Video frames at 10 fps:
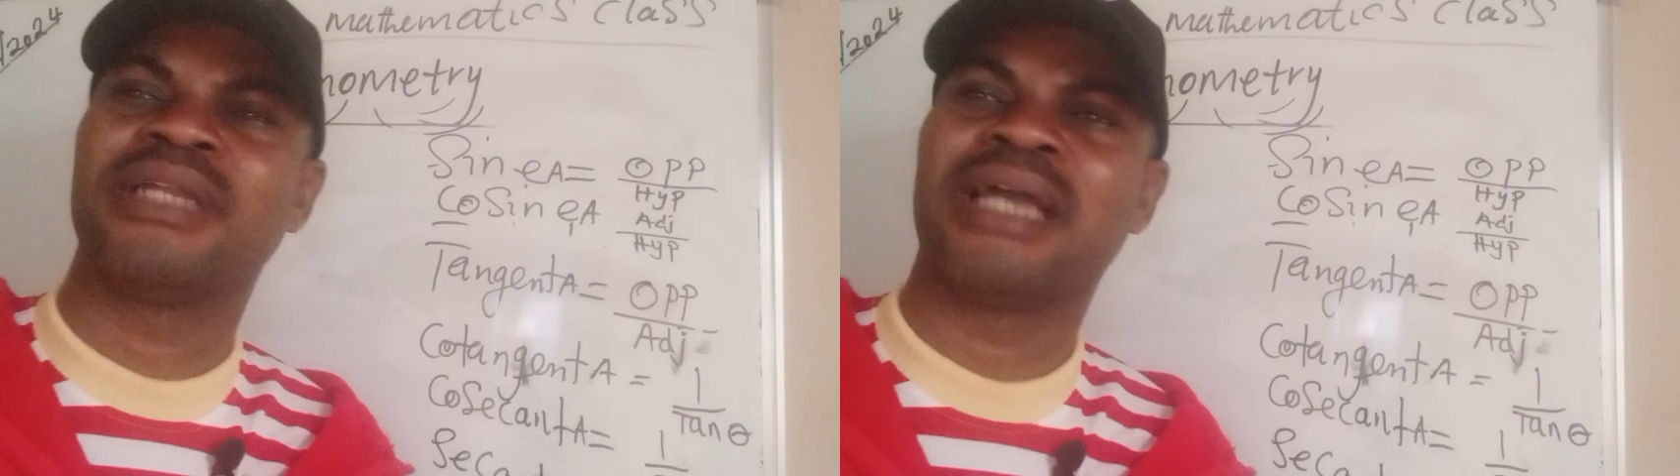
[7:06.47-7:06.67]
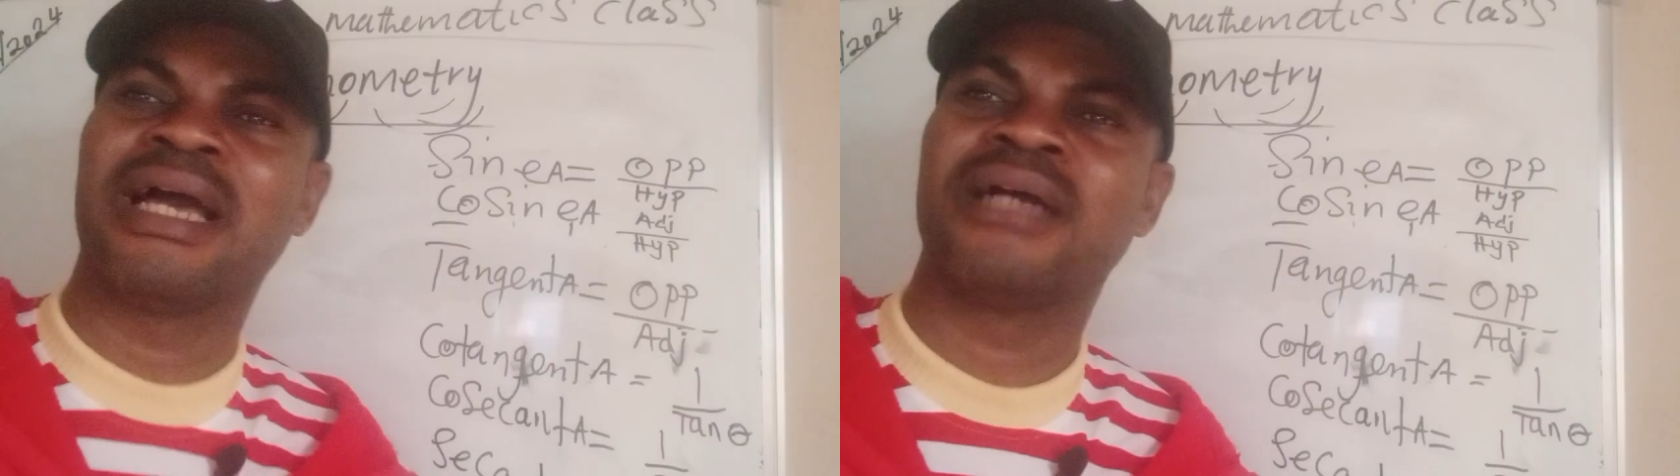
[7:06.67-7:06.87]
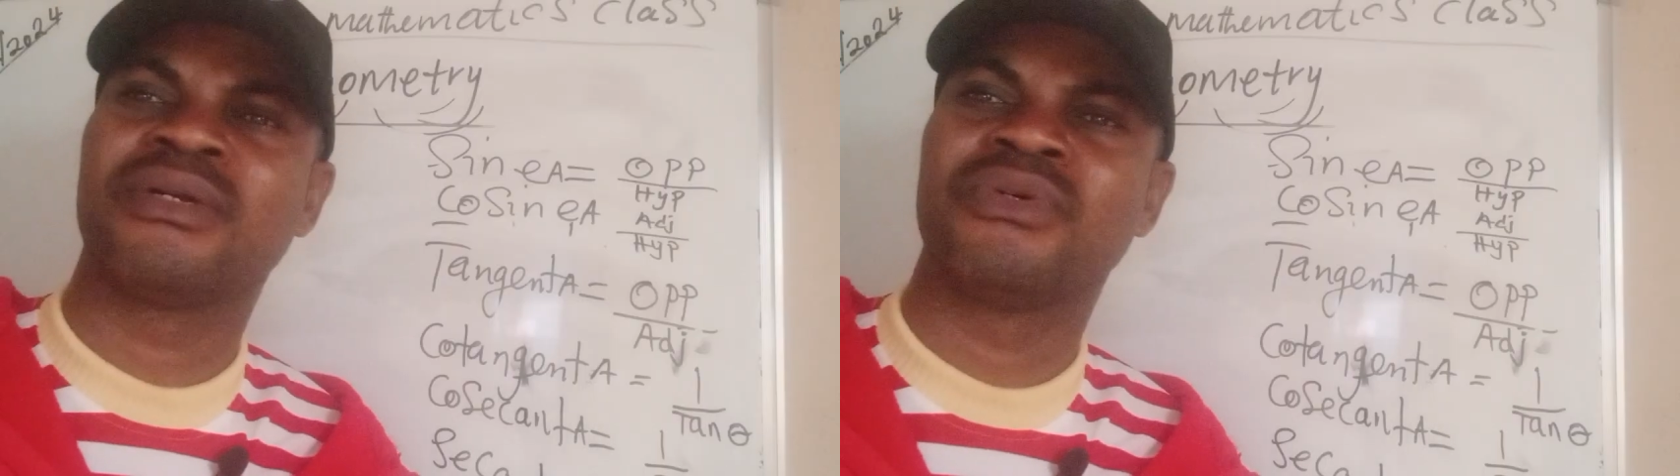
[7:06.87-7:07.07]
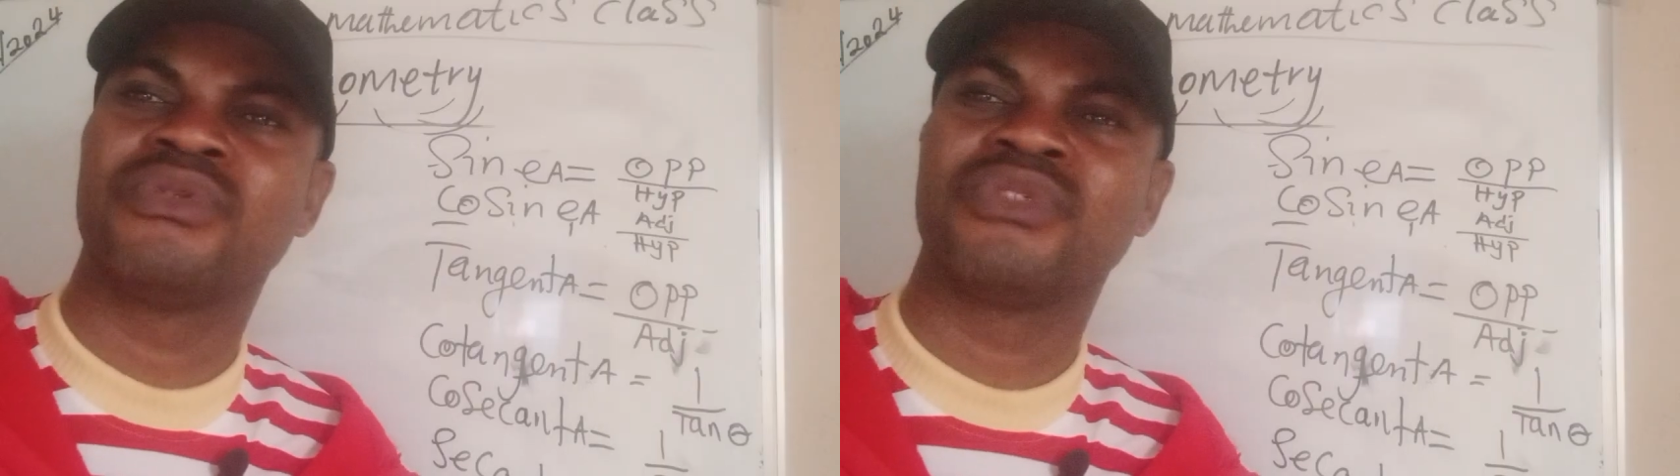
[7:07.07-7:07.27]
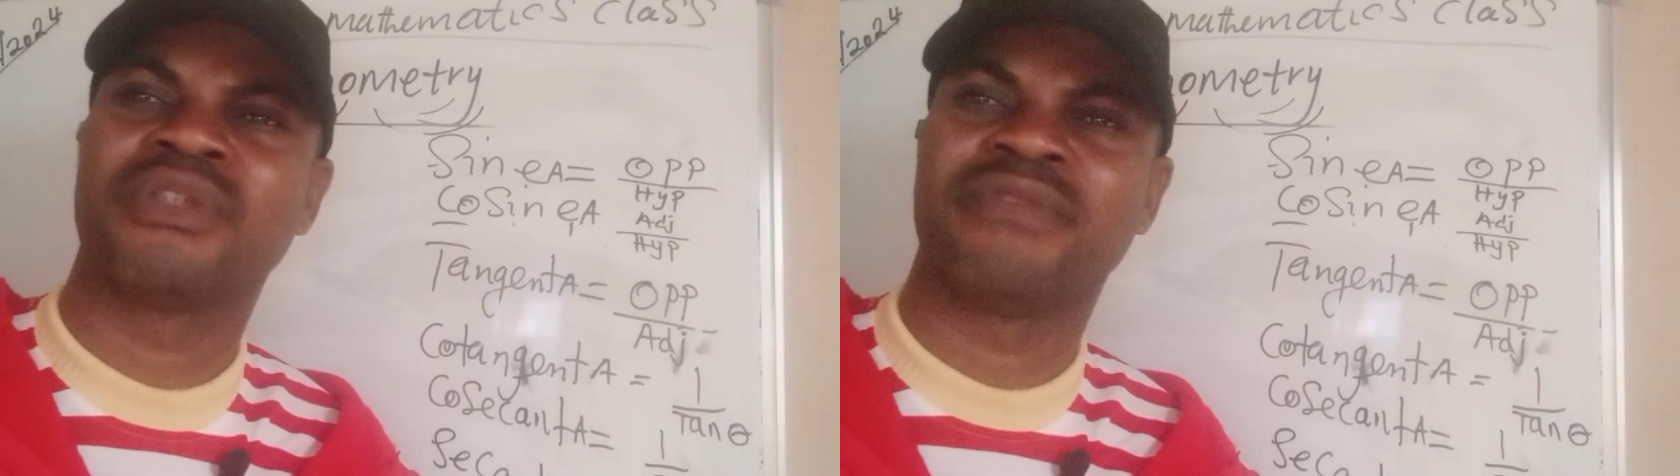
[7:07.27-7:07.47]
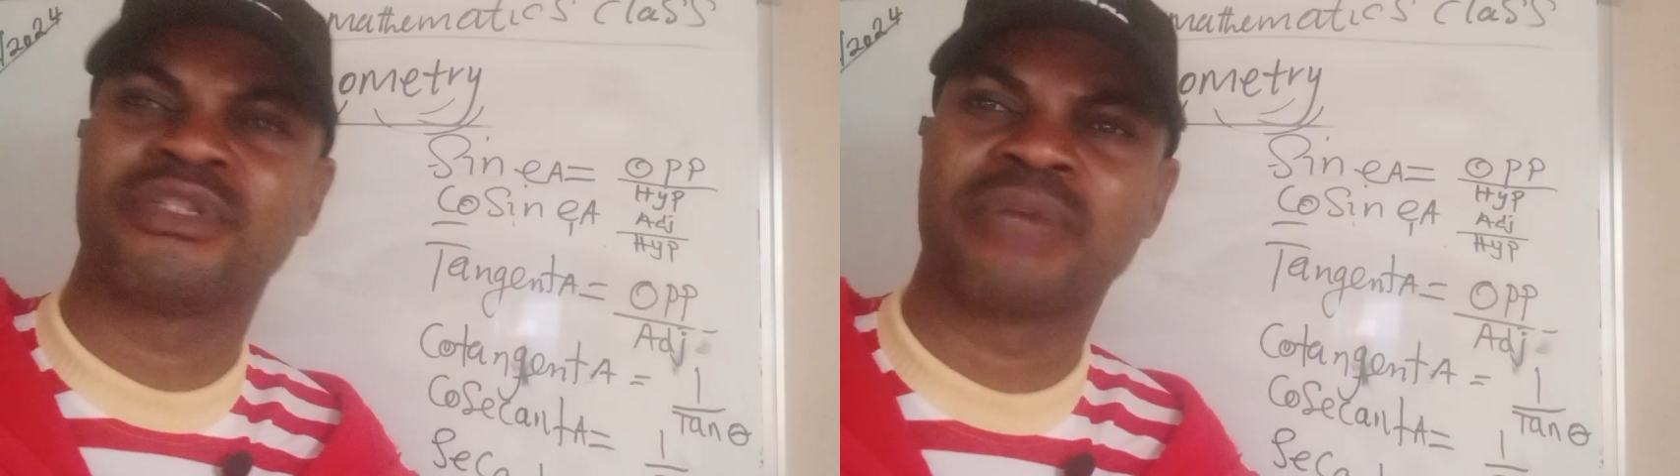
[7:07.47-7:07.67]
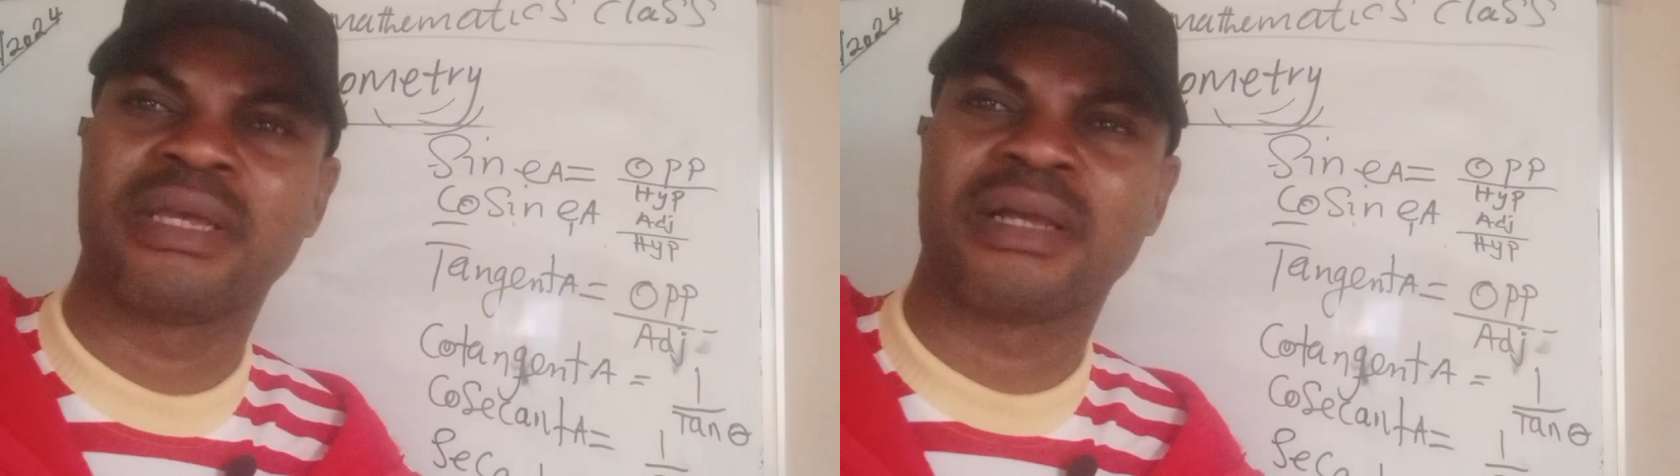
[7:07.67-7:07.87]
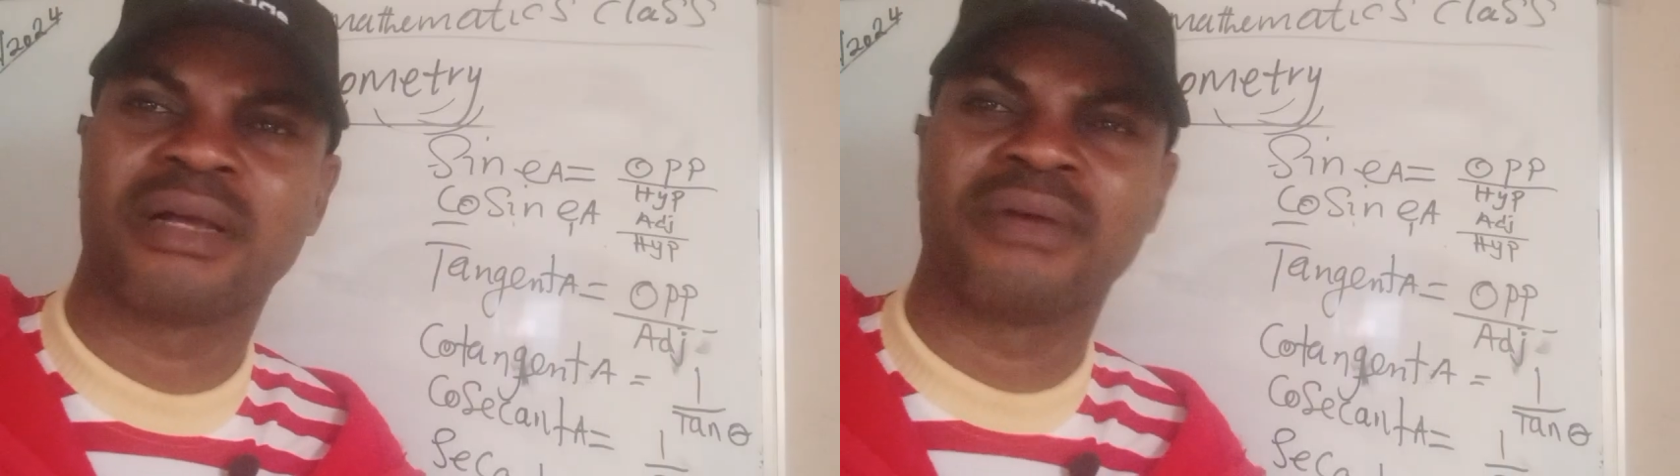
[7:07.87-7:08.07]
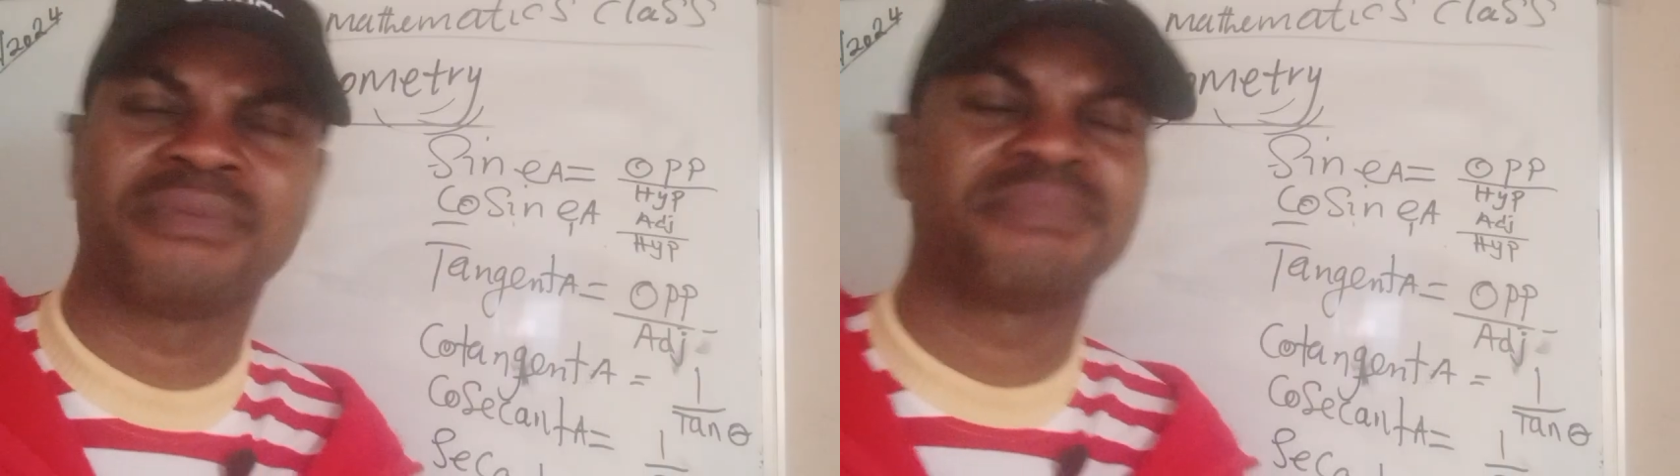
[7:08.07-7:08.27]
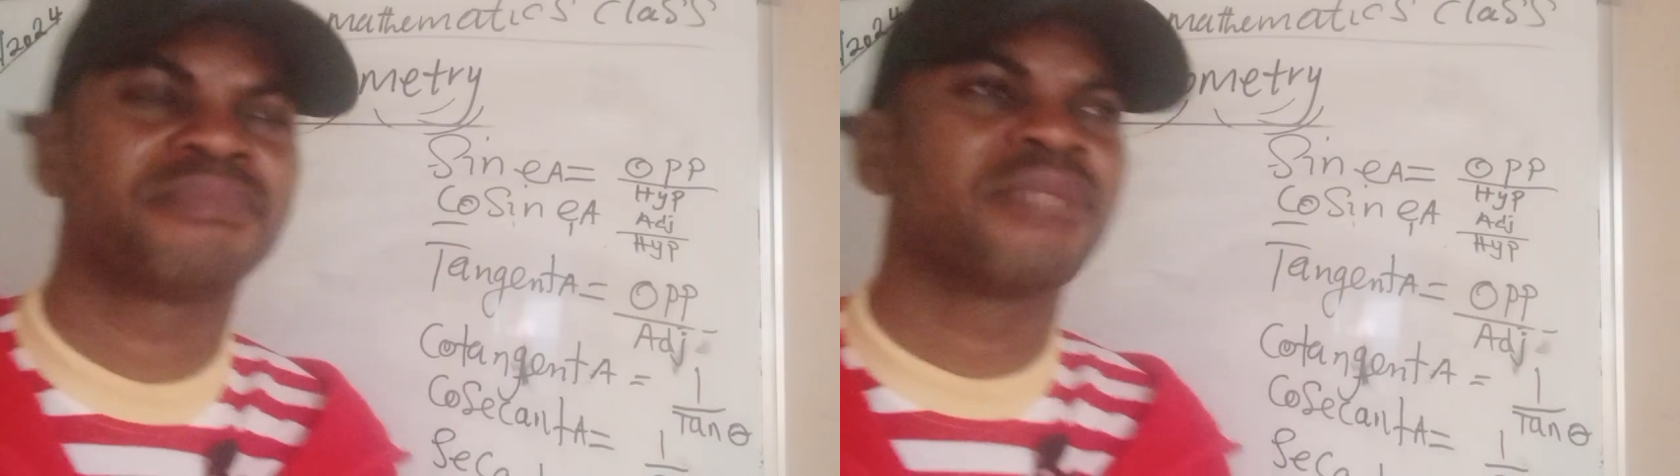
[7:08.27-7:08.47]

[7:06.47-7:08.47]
the angles of the triangle.